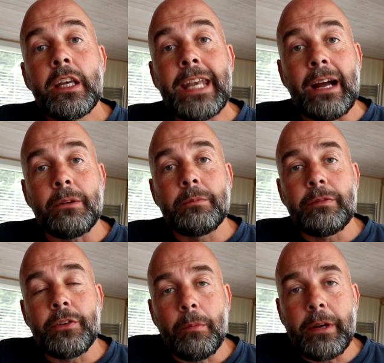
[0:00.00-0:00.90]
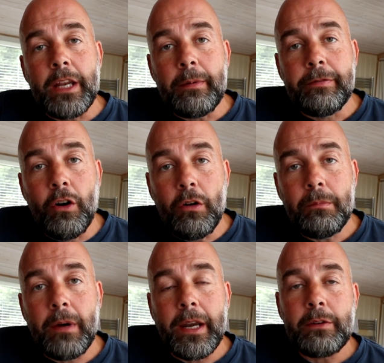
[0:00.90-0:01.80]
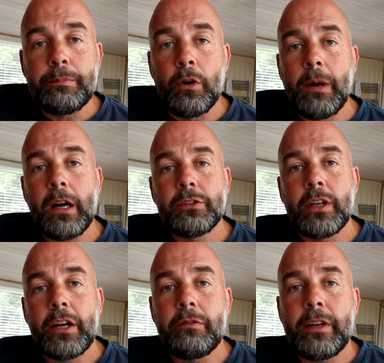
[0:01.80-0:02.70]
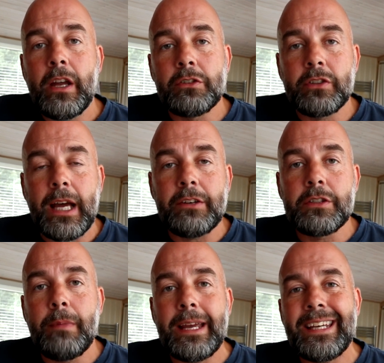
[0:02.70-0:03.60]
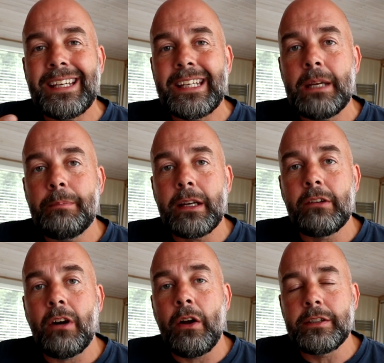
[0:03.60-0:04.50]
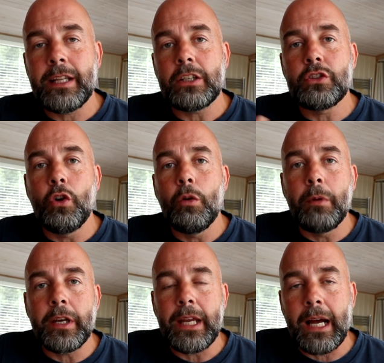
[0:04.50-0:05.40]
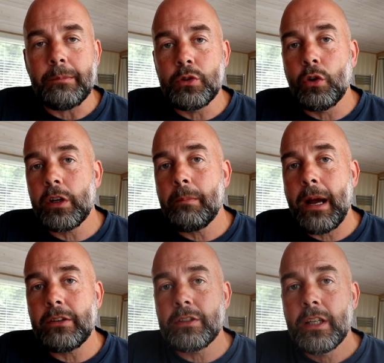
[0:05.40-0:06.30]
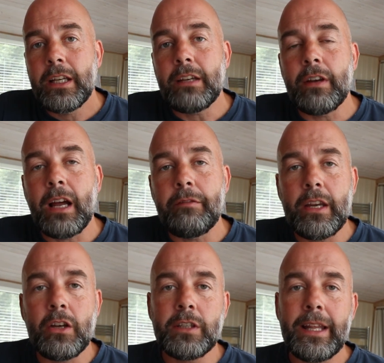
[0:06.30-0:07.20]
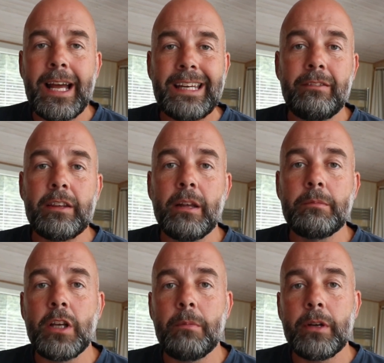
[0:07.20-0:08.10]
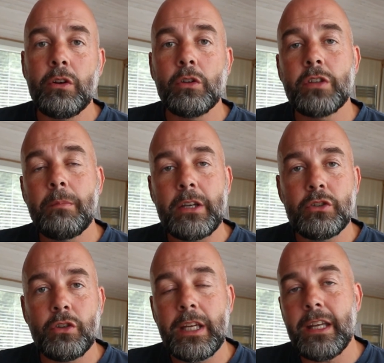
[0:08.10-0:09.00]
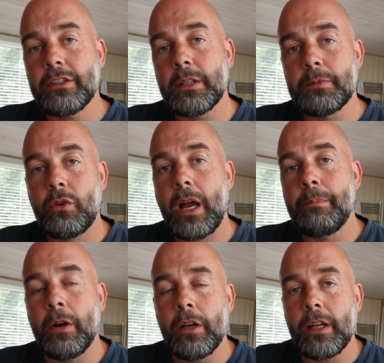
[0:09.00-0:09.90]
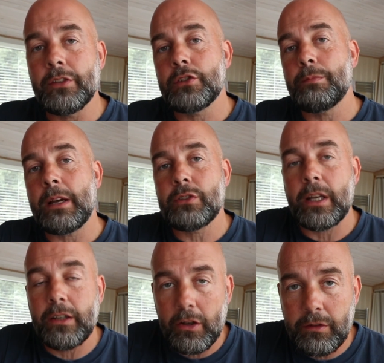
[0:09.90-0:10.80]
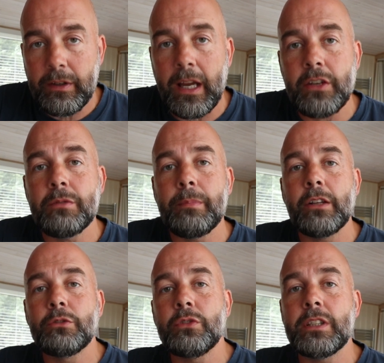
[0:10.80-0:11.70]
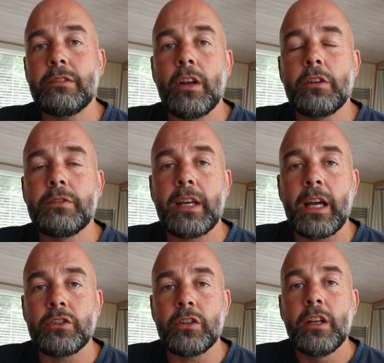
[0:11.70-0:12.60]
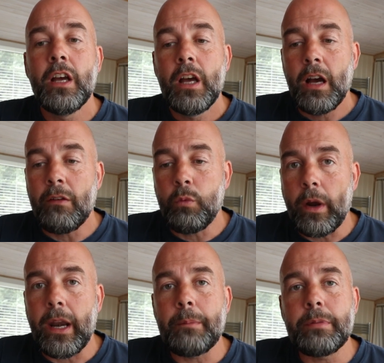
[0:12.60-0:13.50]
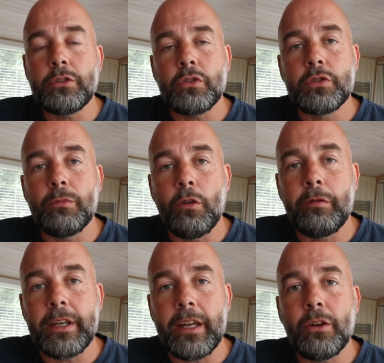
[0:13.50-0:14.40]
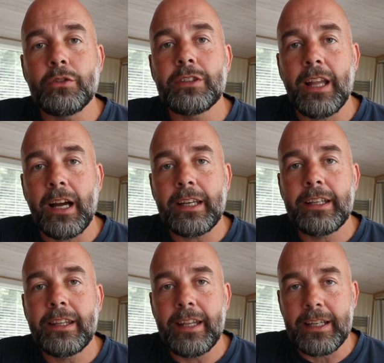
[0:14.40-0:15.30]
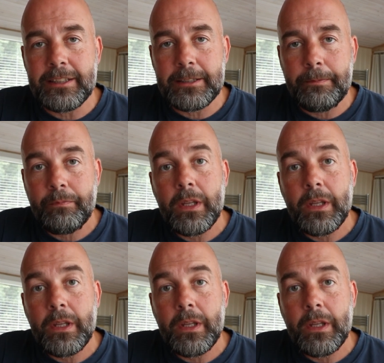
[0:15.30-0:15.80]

Now if you've not been here before, my name is Paul Marles and I do videos on how to make it, keep it, grow it, and that's your money I'm talking about. If you like videos like that, give it a thumbs up and also make sure you hit the subscribe button and smash that notification bell to receive notification of when I produce more videos like this.